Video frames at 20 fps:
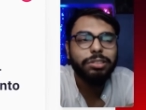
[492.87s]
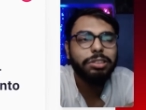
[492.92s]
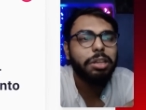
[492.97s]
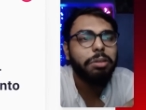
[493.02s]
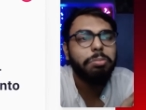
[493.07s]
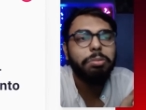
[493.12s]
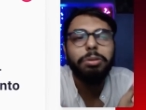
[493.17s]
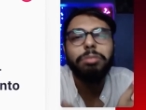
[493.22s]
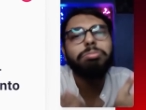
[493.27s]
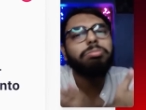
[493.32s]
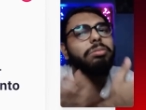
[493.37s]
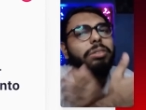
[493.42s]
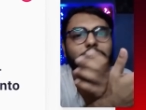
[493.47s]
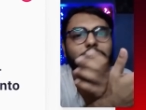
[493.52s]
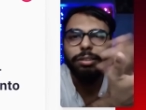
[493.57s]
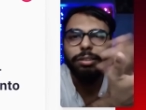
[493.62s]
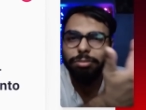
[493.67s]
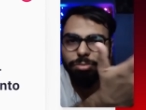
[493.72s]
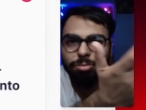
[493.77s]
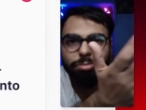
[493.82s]
Some of,
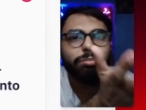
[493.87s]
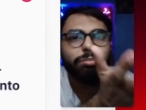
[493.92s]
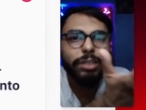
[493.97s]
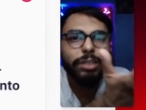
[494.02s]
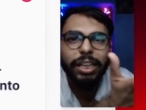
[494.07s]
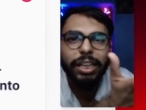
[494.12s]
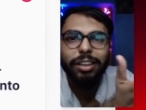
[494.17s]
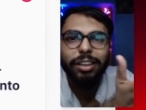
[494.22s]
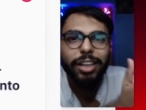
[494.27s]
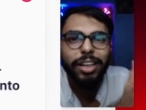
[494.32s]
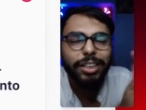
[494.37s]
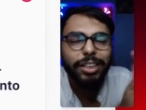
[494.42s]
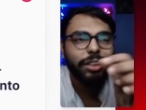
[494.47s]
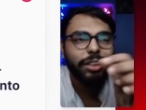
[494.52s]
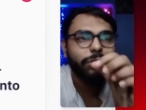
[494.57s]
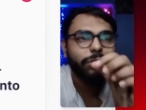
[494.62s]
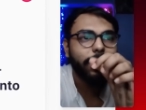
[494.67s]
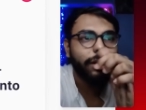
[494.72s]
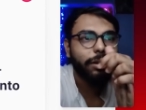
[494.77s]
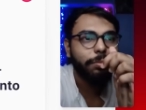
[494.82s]
like, there are
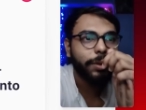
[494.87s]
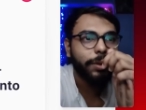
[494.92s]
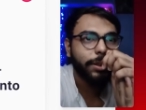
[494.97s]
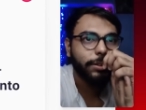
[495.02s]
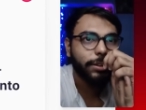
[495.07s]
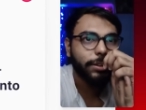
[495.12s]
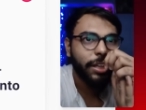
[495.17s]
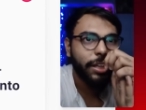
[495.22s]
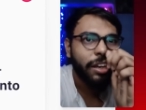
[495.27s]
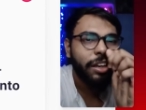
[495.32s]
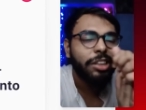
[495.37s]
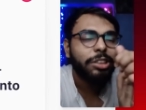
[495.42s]
requirements.